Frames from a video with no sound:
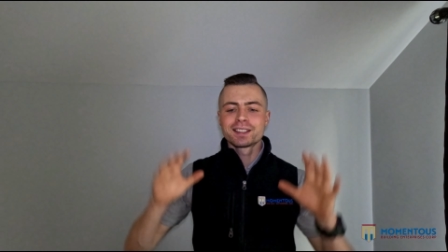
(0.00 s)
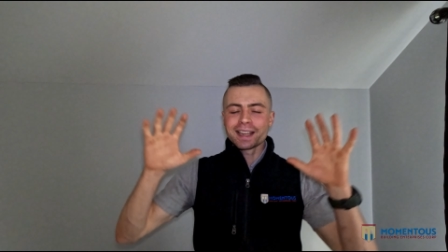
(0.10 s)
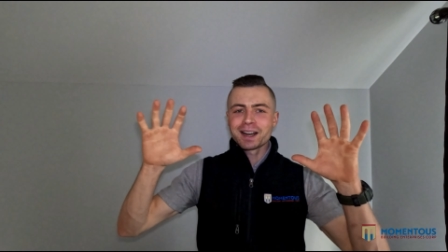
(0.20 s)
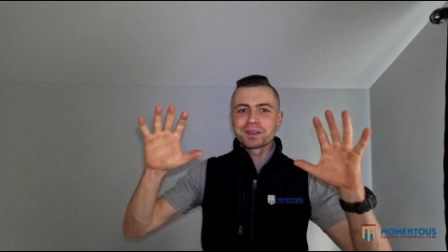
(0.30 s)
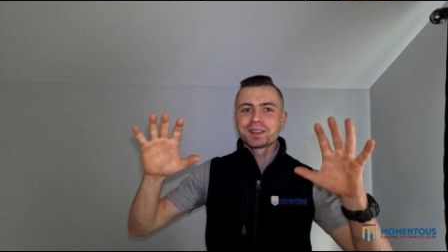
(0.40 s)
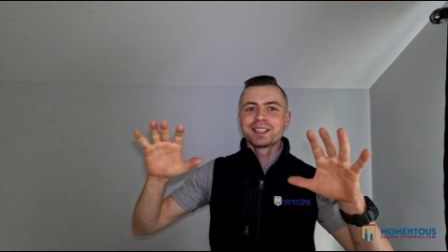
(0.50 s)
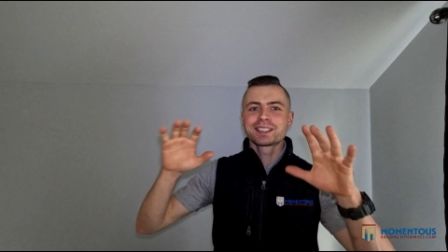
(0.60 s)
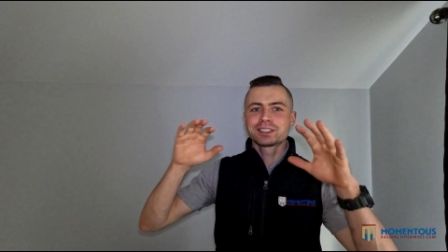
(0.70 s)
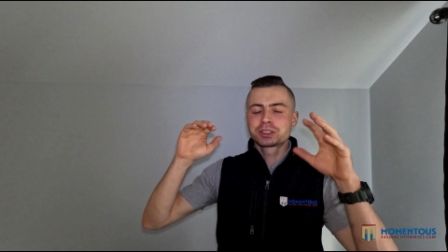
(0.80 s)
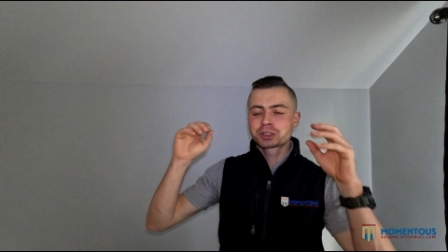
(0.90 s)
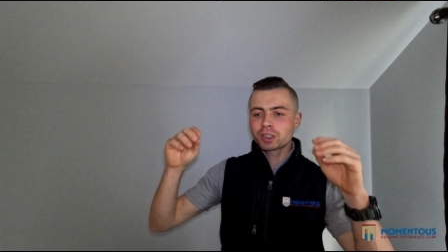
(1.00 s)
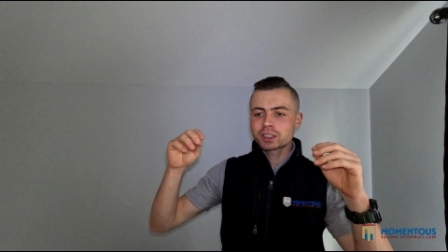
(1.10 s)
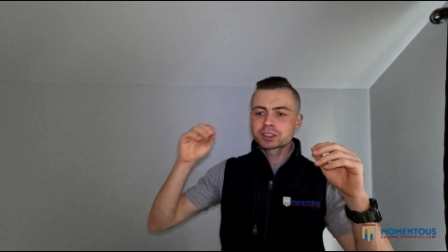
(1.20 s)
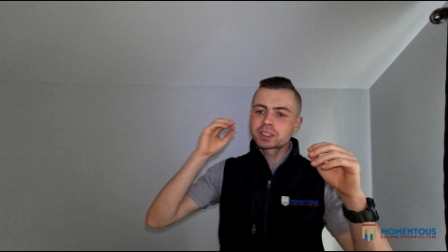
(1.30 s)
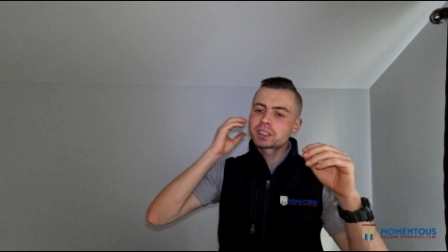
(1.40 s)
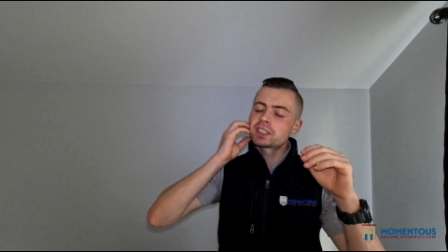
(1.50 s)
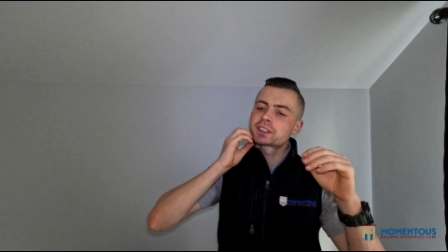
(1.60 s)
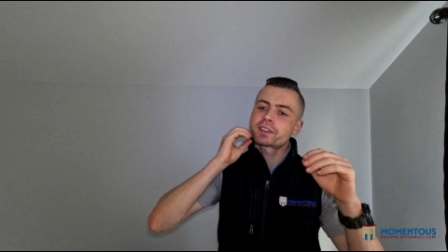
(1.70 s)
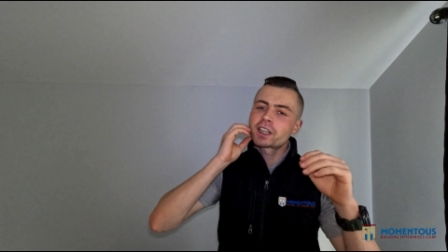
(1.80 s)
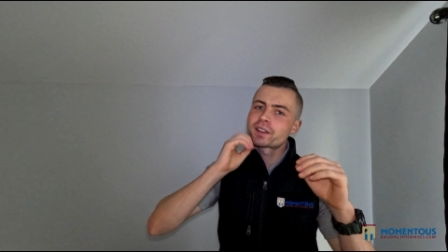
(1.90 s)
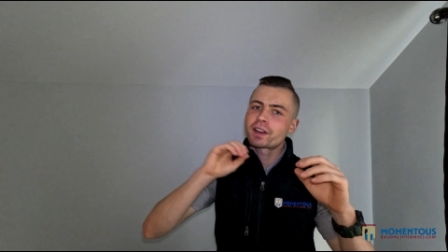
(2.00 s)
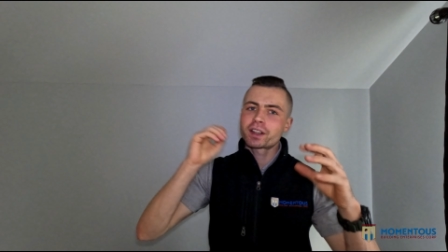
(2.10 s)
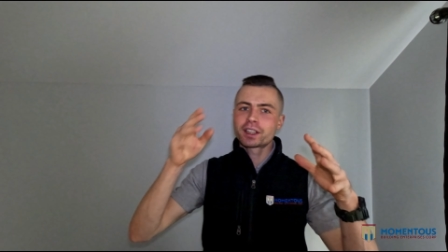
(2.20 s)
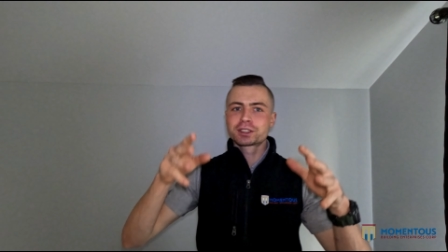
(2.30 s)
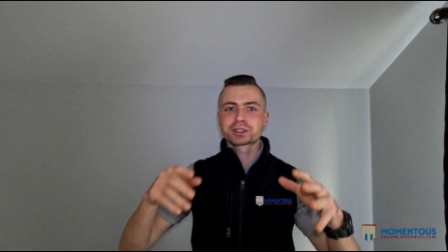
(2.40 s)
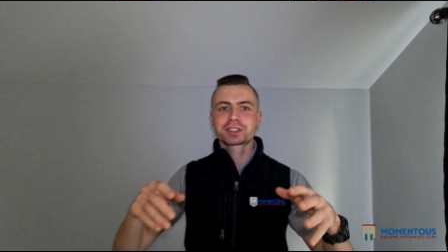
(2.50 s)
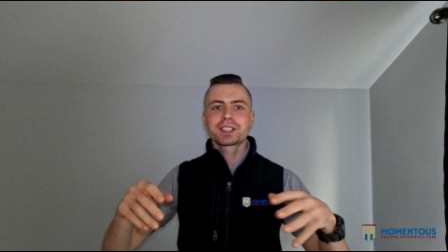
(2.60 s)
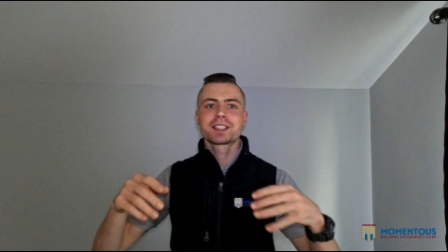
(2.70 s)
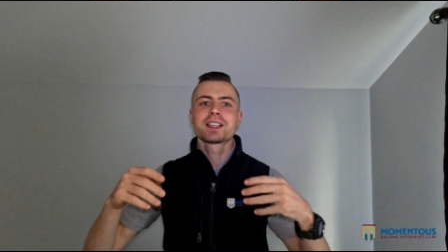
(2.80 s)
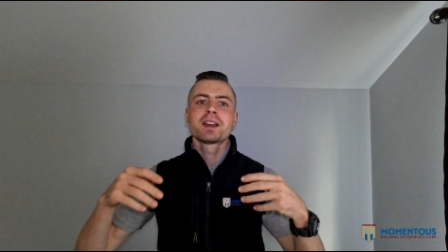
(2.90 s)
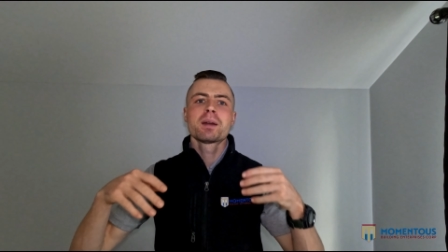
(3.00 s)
Now, construction is very, very interesting.